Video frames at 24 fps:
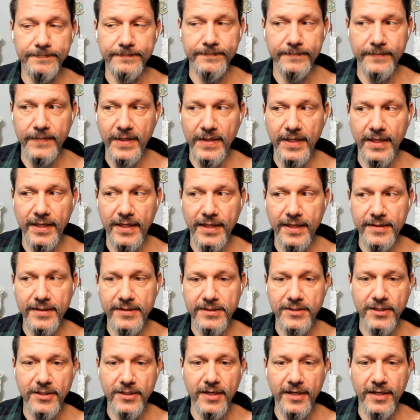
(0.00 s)

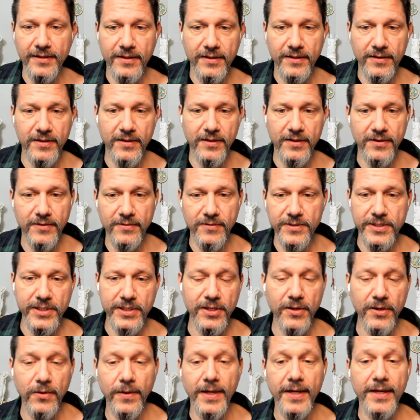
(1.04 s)
that there's a
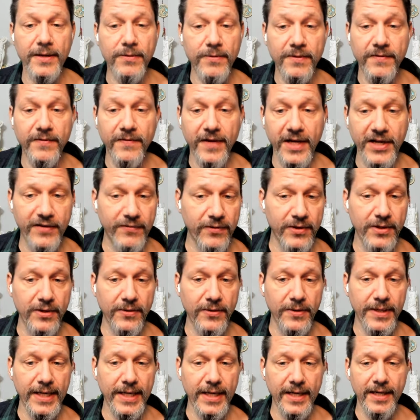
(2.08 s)
Goetic revival
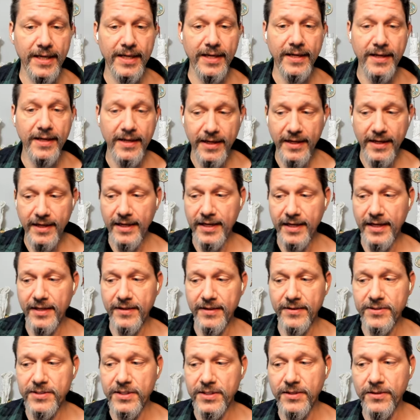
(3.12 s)
going on, and
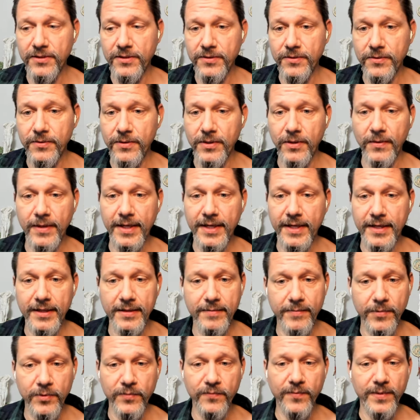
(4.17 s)
there's a new Goetic
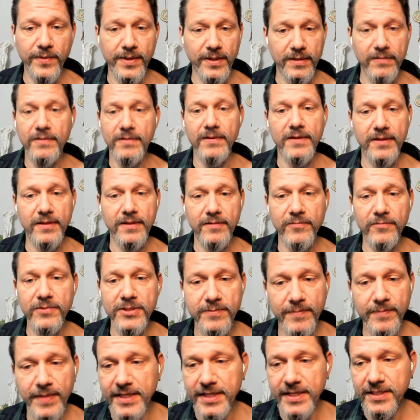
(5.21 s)
movement that was
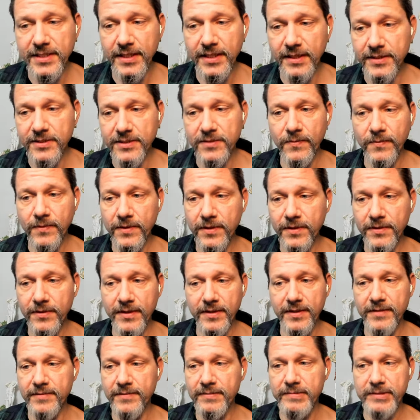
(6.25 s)
based on his work,
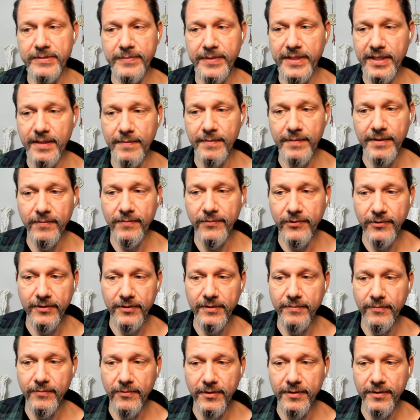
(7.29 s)
and it's becoming more
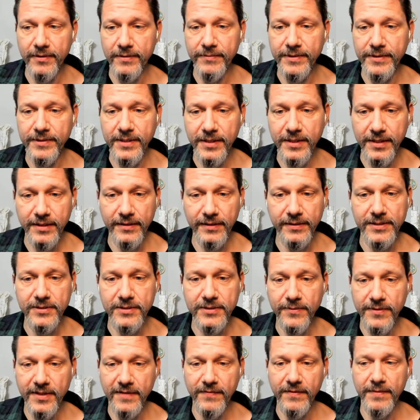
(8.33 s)
and more ridiculous
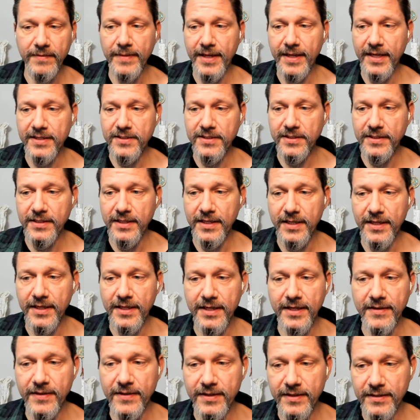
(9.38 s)
with every passing day. And
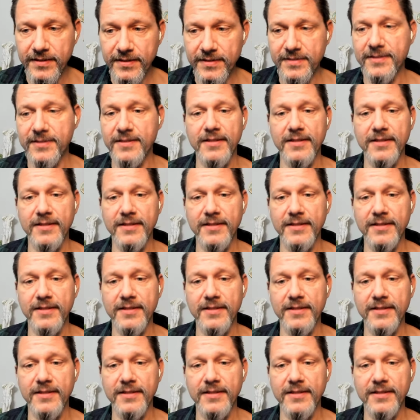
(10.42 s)
I think it's